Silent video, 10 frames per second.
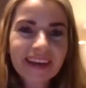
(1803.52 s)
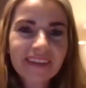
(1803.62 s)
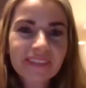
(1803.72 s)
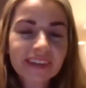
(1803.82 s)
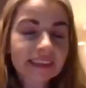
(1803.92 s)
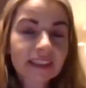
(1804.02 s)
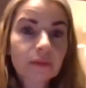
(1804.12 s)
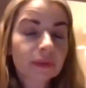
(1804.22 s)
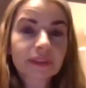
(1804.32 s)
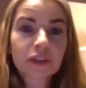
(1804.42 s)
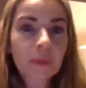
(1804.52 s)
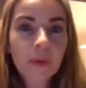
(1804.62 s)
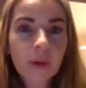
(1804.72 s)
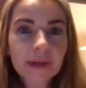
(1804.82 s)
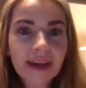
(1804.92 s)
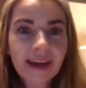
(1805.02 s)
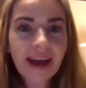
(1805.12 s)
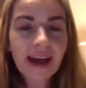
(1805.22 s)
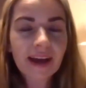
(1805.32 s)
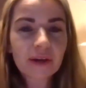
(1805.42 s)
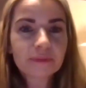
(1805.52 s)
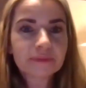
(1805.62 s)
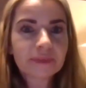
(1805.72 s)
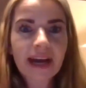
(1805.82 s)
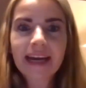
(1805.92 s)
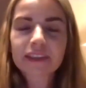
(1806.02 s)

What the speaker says: Was super popular. I had a